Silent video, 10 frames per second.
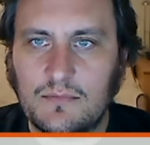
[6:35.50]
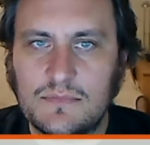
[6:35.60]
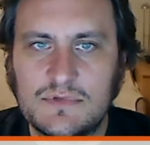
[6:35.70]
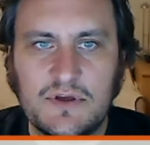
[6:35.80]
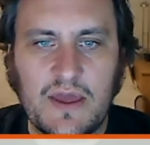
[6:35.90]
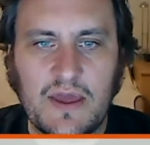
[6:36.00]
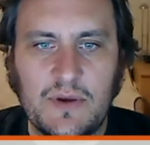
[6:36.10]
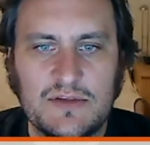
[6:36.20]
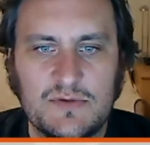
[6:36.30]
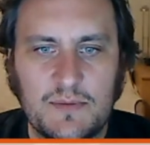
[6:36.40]
So yeah, we
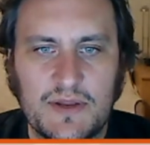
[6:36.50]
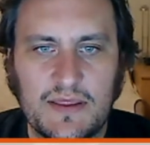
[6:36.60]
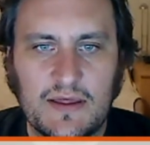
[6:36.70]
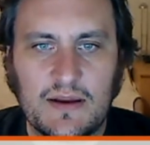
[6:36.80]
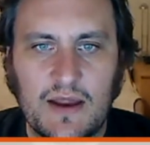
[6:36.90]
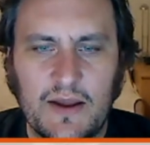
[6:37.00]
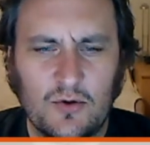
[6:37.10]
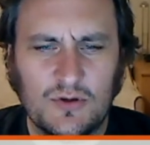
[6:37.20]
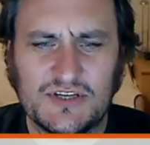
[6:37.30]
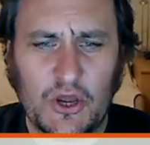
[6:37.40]
need to update that. And it
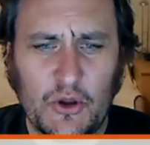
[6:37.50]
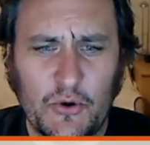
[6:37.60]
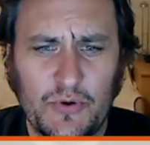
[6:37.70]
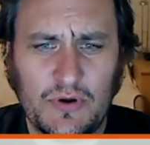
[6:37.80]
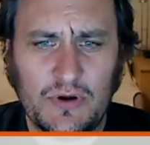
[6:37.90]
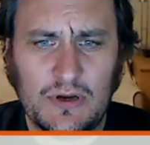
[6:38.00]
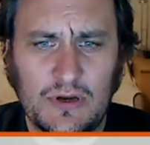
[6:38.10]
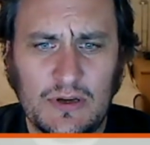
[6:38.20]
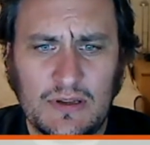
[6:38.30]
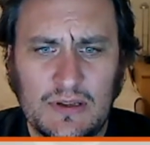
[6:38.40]
also
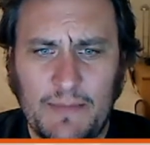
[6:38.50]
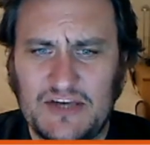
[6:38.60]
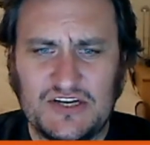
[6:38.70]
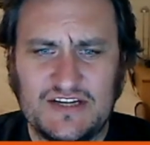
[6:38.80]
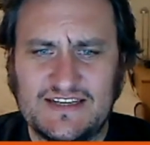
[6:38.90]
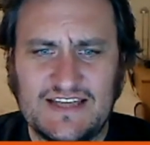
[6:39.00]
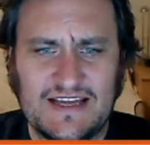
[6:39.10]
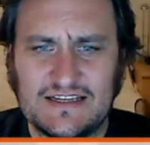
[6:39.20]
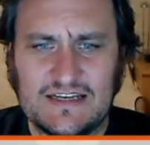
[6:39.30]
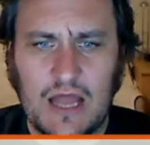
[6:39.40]
mentions
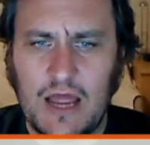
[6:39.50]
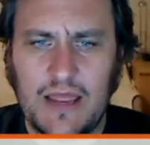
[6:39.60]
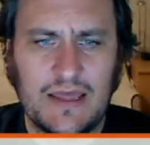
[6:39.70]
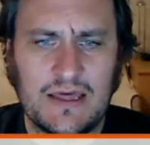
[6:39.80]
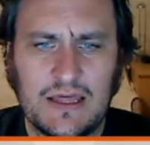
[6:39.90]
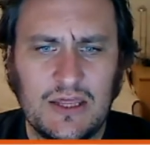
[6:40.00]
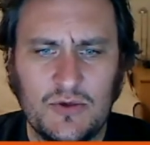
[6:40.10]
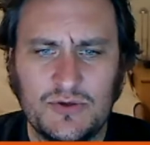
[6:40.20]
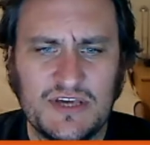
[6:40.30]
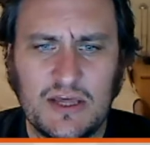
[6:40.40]
things like
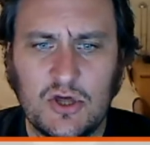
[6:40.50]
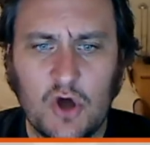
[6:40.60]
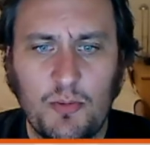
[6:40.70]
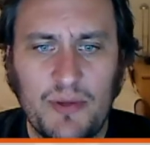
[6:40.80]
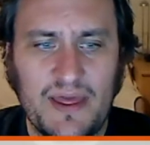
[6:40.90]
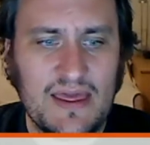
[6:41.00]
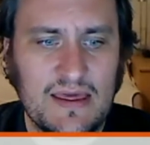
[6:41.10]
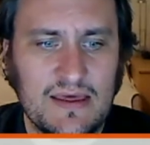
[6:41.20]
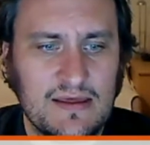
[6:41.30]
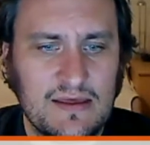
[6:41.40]
using Gobby
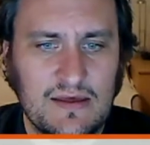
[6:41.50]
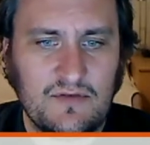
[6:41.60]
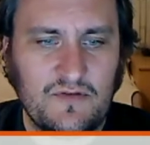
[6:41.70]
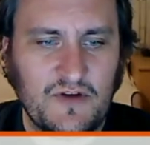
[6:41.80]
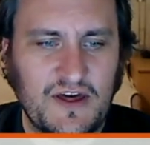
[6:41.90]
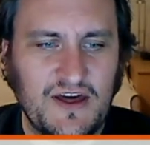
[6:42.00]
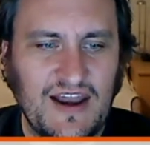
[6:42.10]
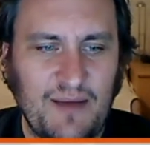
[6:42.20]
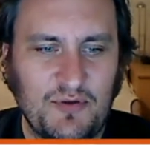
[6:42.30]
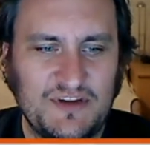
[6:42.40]
for
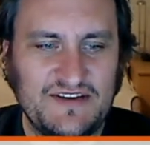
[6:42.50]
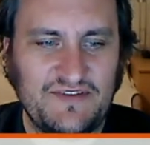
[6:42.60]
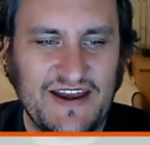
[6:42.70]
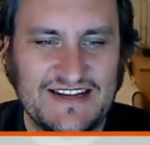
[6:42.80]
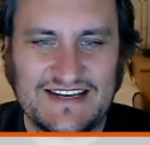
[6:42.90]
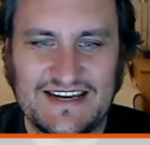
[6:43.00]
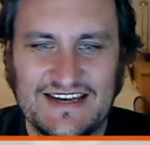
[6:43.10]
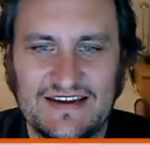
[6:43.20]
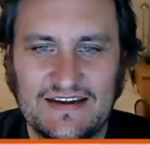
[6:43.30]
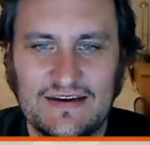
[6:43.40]
collaborative
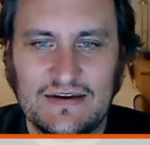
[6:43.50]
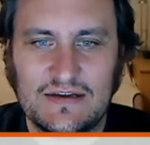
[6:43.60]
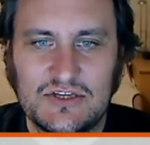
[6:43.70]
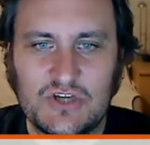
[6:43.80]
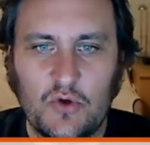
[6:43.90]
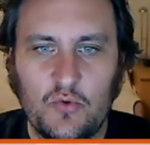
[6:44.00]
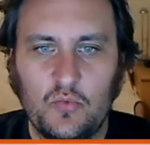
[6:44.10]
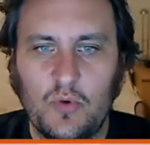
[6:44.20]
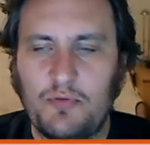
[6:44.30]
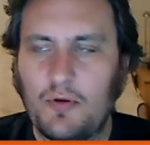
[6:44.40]
editing. So
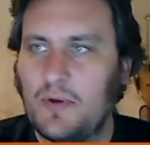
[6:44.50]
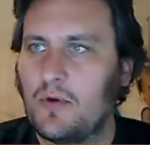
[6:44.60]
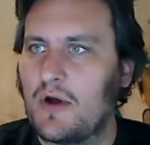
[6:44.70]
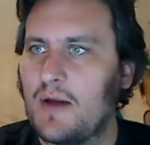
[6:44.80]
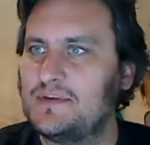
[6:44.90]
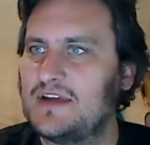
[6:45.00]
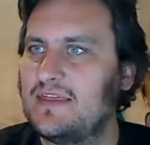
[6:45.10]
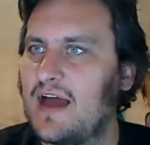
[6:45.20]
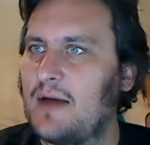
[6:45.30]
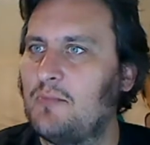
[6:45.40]
we probably want to
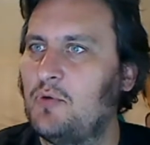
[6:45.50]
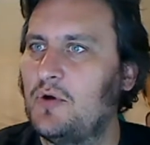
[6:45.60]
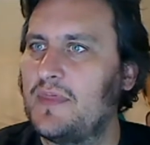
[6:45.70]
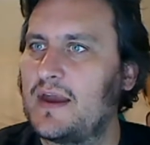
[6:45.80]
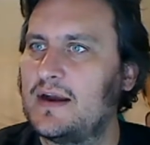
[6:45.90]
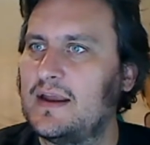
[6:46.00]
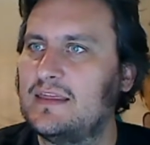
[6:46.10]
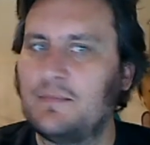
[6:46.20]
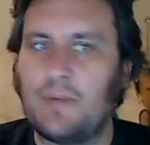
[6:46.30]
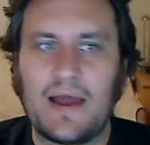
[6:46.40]
update that and point that at
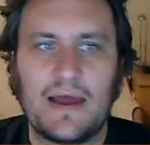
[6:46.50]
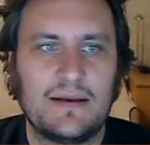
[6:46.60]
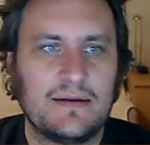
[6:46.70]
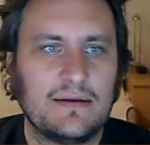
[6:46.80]
Etherpad.